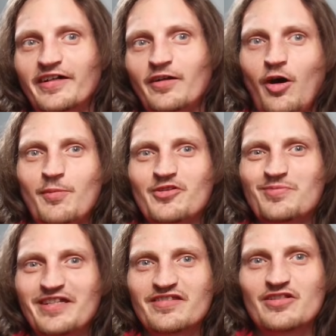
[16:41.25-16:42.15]
It almost
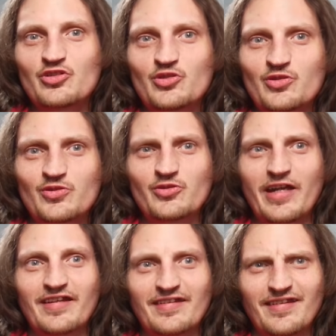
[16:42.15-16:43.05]
makes the
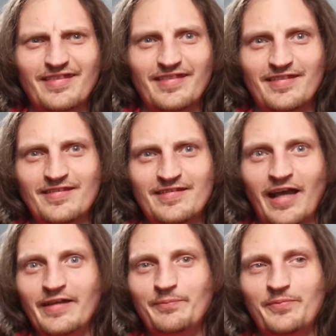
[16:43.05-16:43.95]
dragon
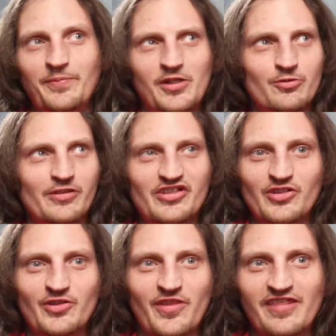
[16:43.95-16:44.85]
type
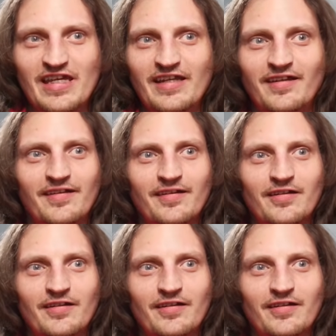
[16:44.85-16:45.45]
creature thing